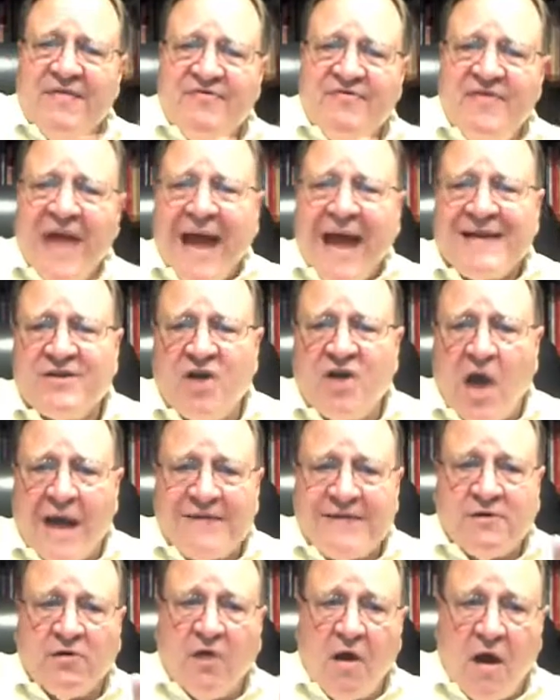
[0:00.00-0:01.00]
That
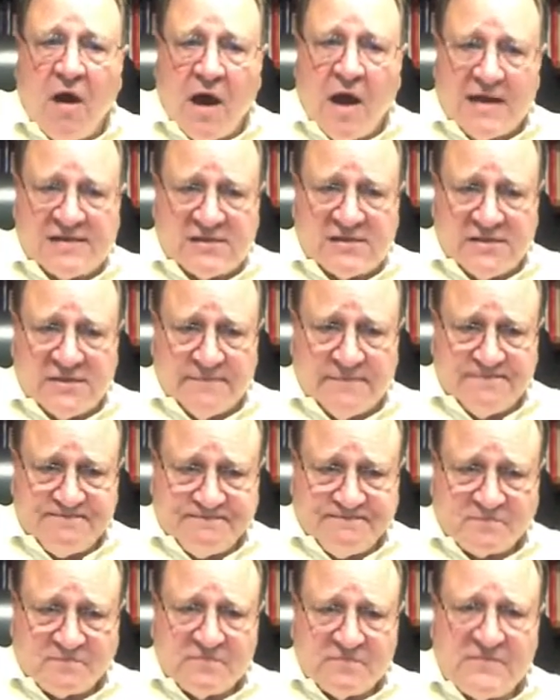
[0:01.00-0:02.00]
got lost
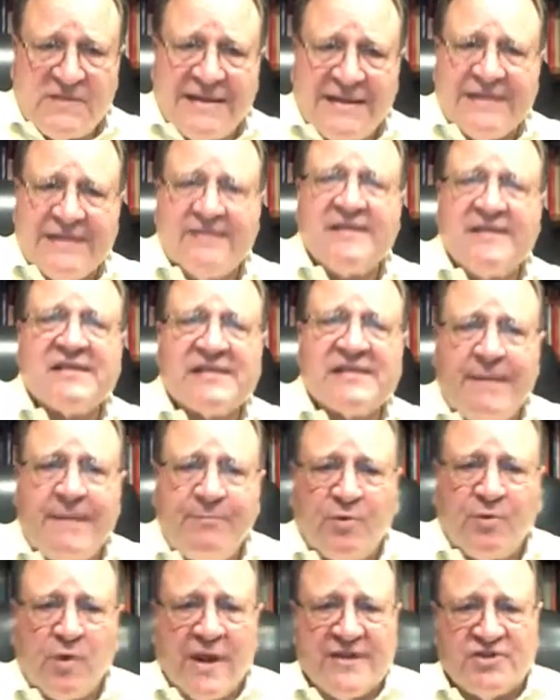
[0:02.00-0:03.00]
in the
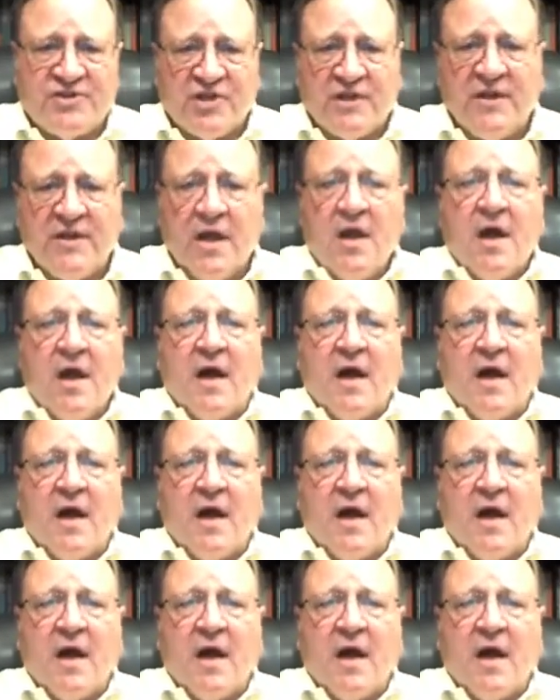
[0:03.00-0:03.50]
separation